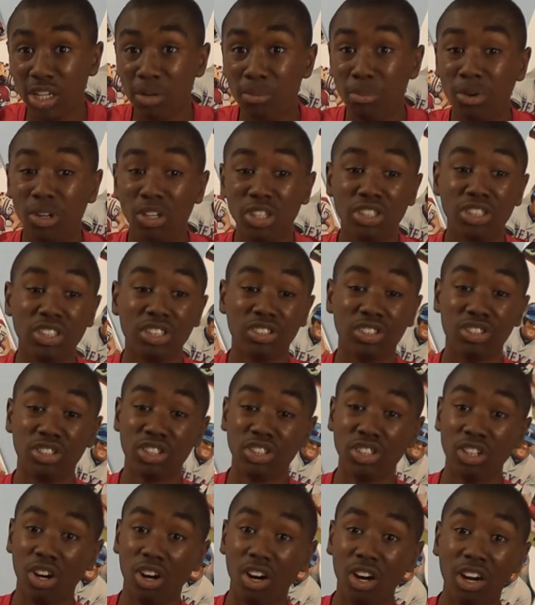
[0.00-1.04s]
He emerged as a
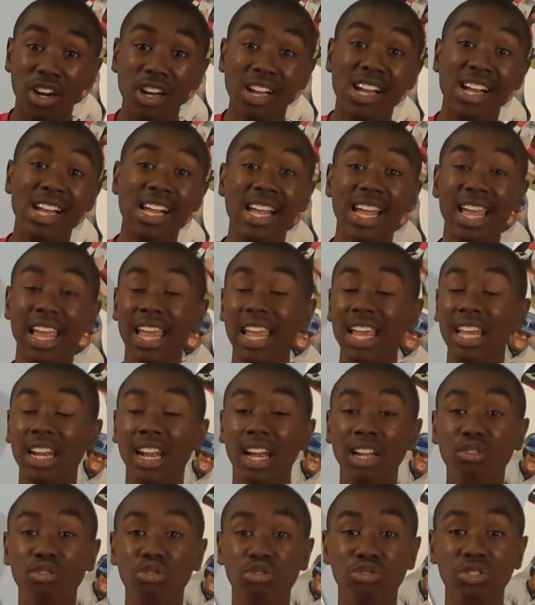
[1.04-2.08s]
star. And
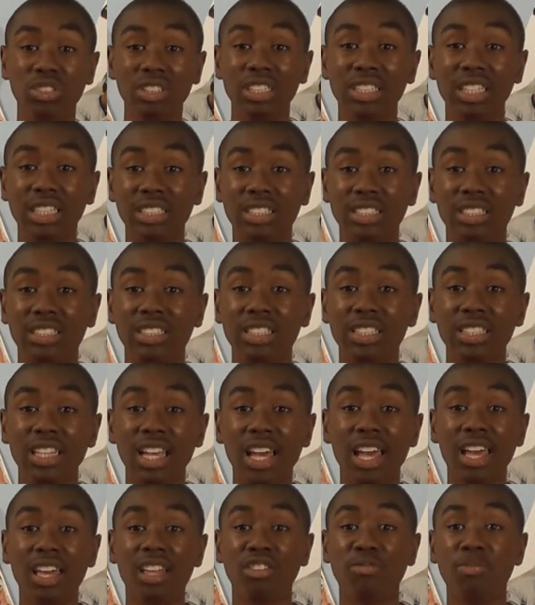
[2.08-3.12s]
it was really nice to see
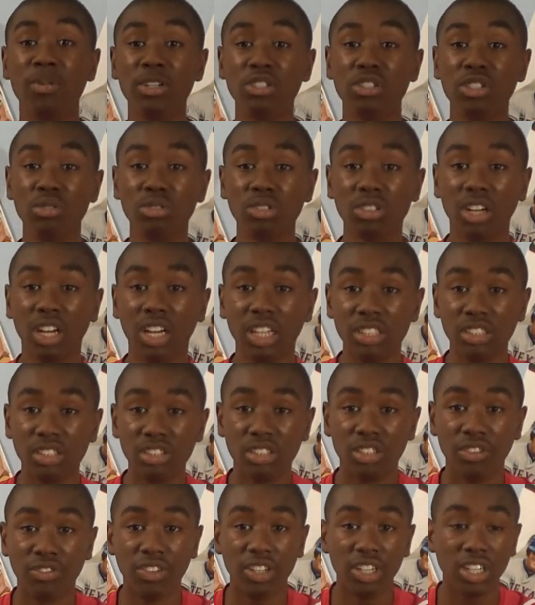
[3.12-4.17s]
that, especially with
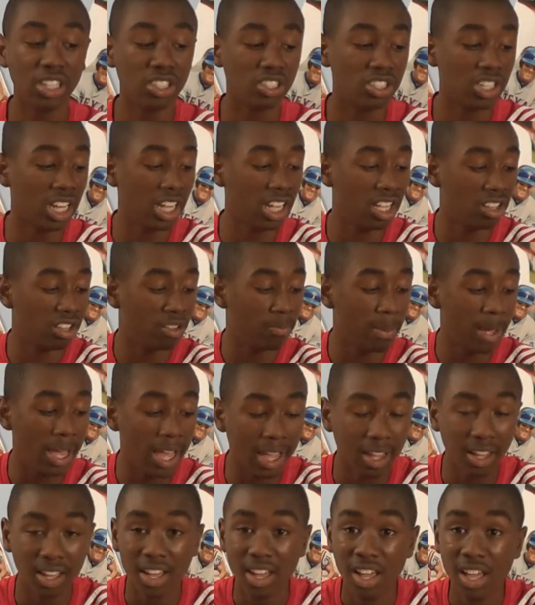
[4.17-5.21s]
Austin Severian Jenkins
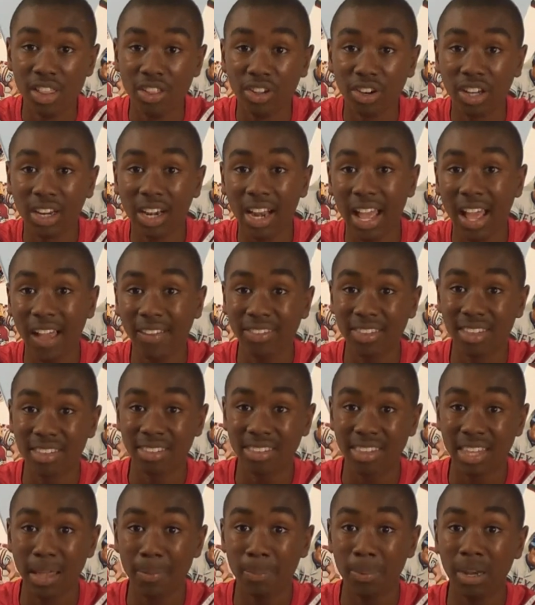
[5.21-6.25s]
back. They're going to have to
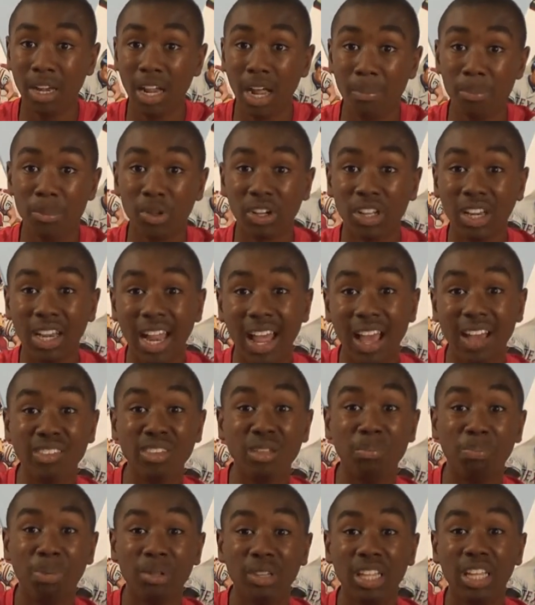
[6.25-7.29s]
step it up. They're going to have
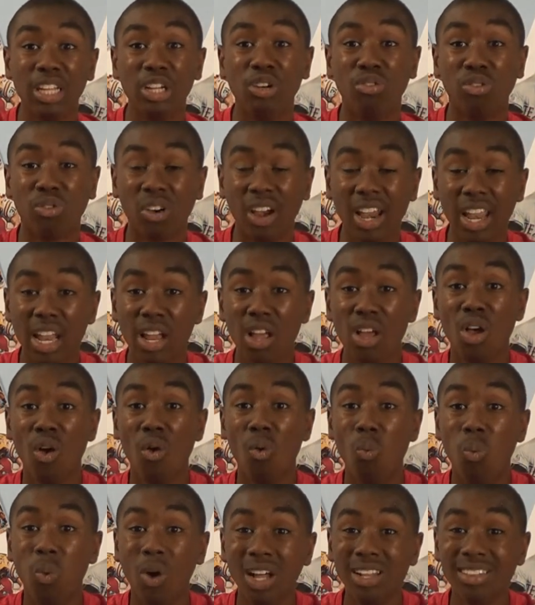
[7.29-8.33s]
to play great
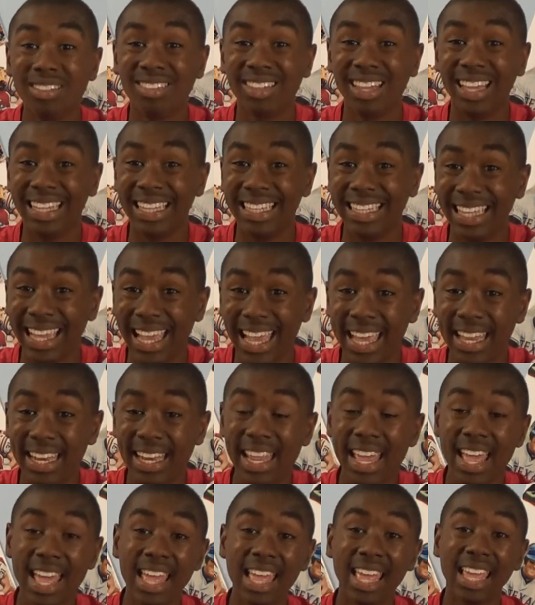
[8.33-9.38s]
once
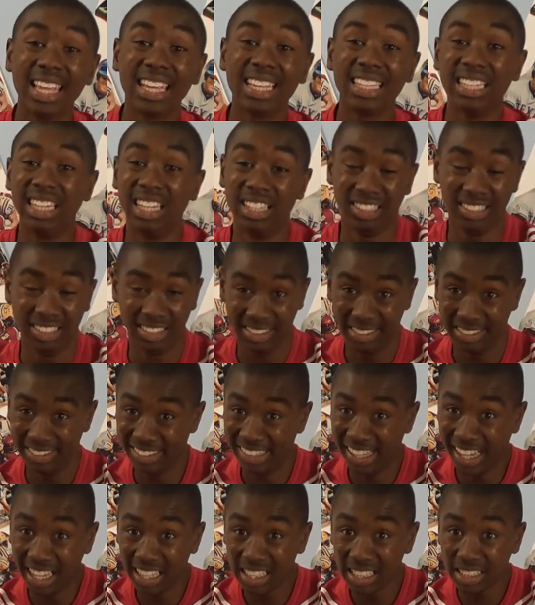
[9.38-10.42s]
again. And
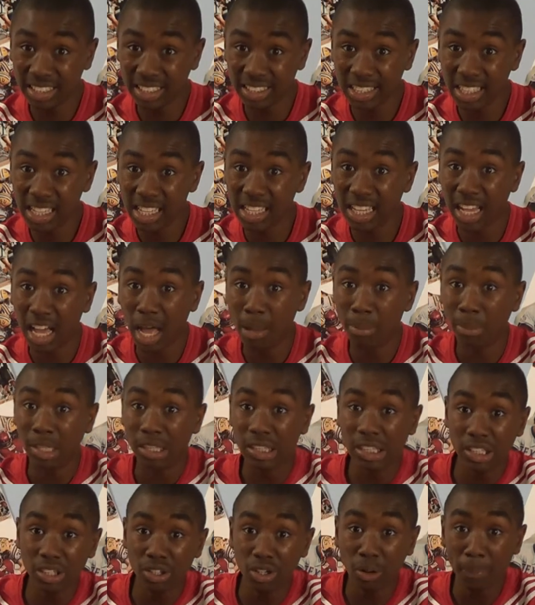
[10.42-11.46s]
honestly, I'm
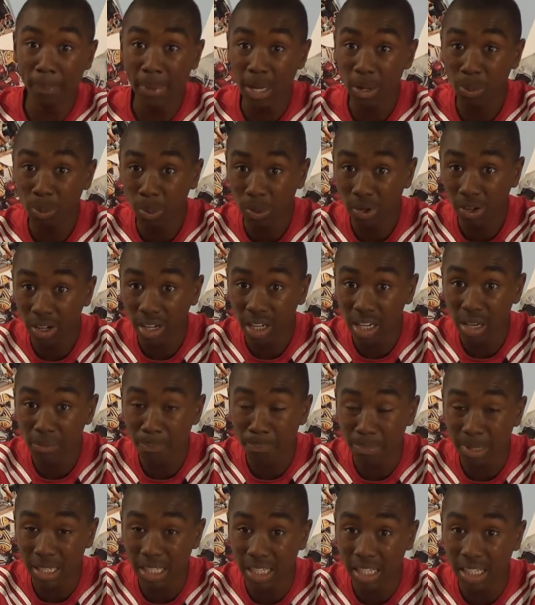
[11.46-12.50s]
a little bit worried
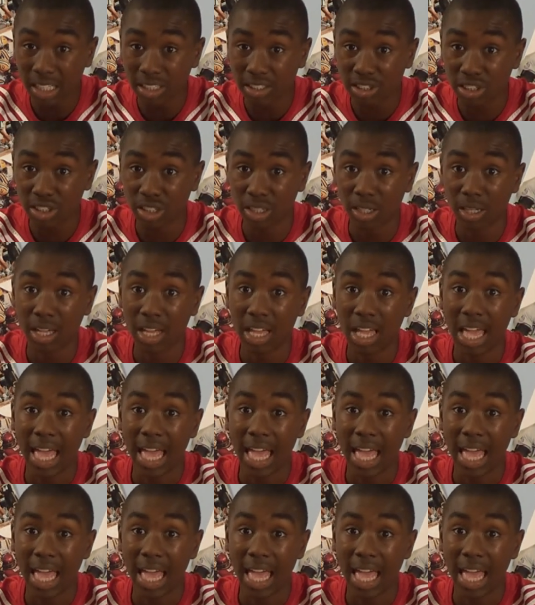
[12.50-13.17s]
because